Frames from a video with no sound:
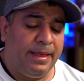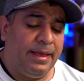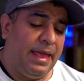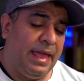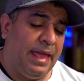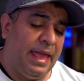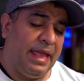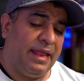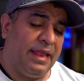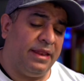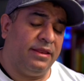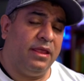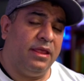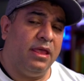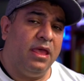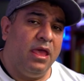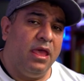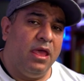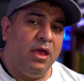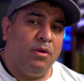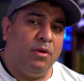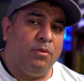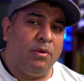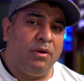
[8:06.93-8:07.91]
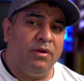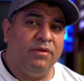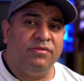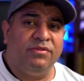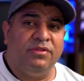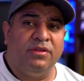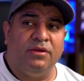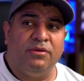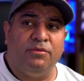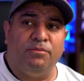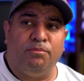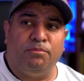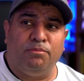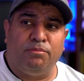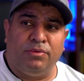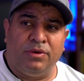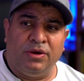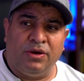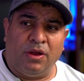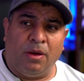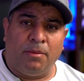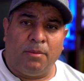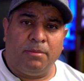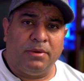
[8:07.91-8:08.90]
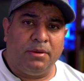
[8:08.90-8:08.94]
And one of the
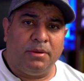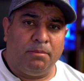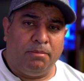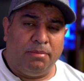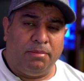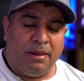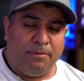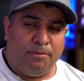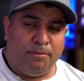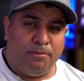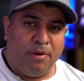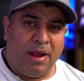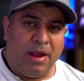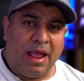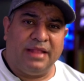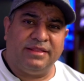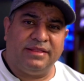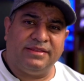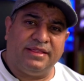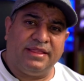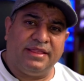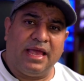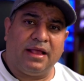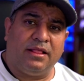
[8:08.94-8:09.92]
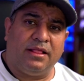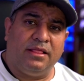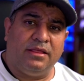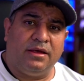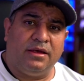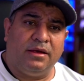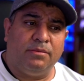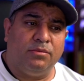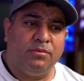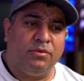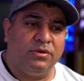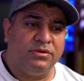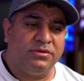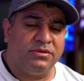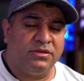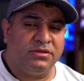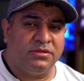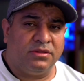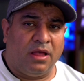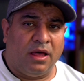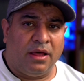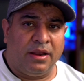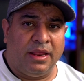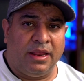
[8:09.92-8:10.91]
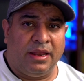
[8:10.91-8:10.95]
predominant brands at that club was a
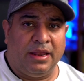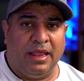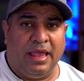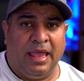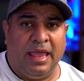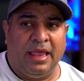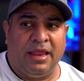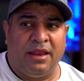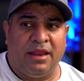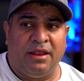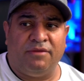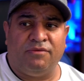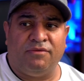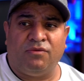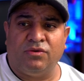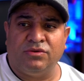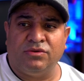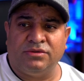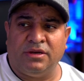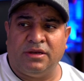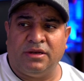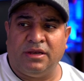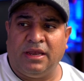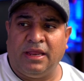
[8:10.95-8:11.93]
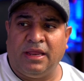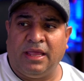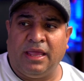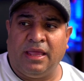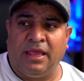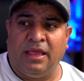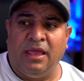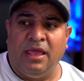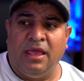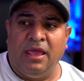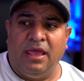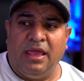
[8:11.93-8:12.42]
Slot.it, and unfortunately,